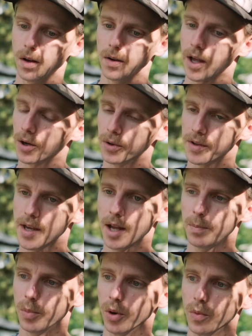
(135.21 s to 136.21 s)
Not only
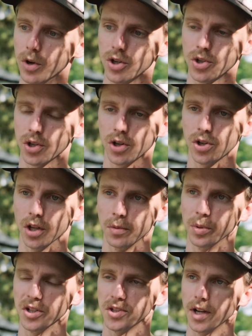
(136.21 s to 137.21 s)
that, but we're just going to shut the
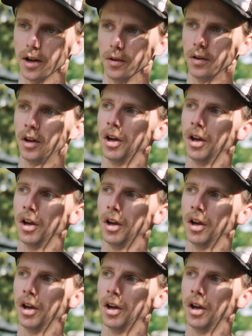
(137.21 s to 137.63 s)
place down.